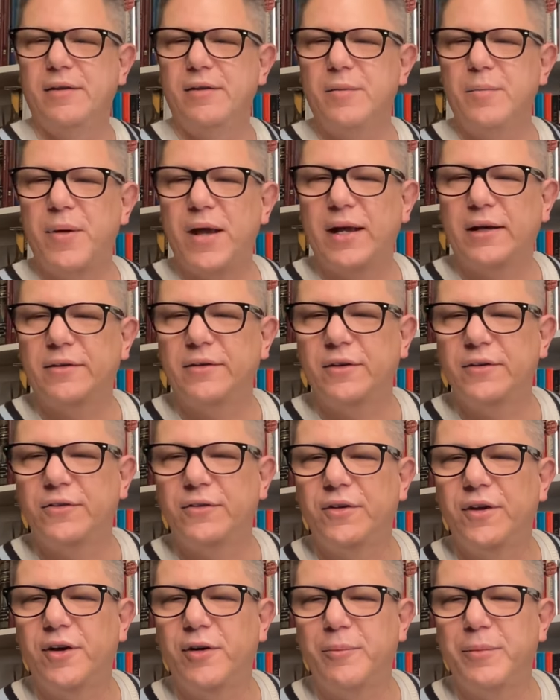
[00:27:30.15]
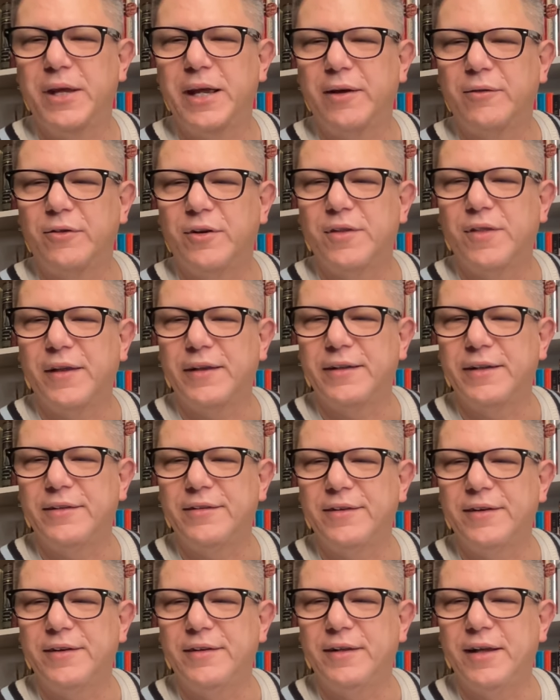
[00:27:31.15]
The back does tell me everything
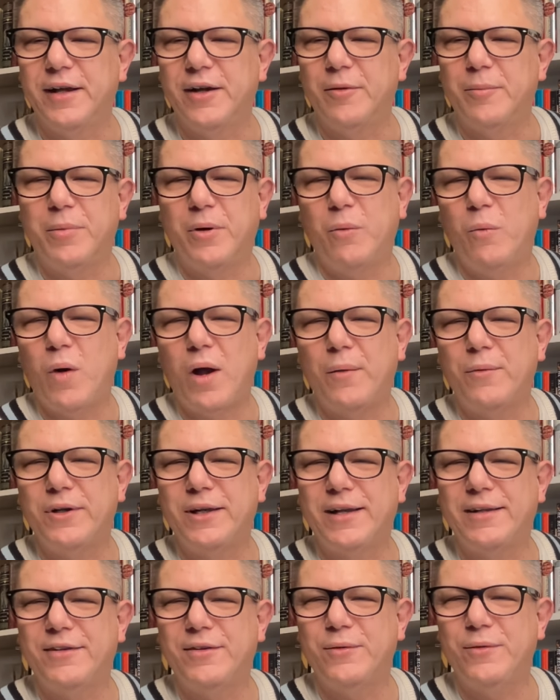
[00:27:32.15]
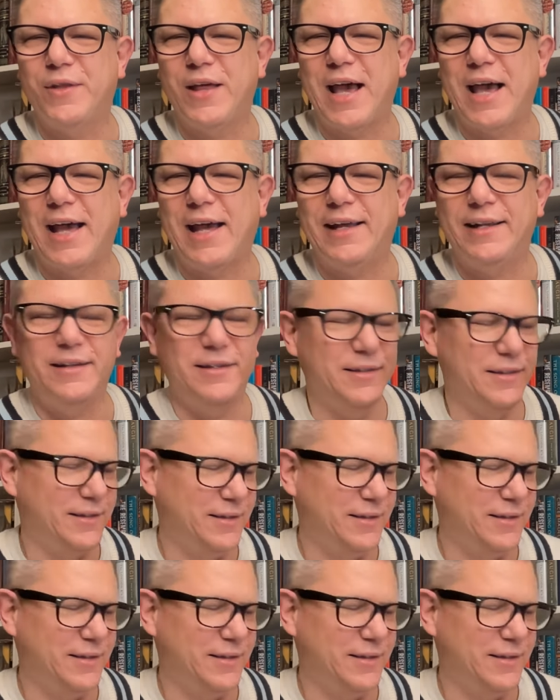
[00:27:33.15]
that's in there, but why would I do that?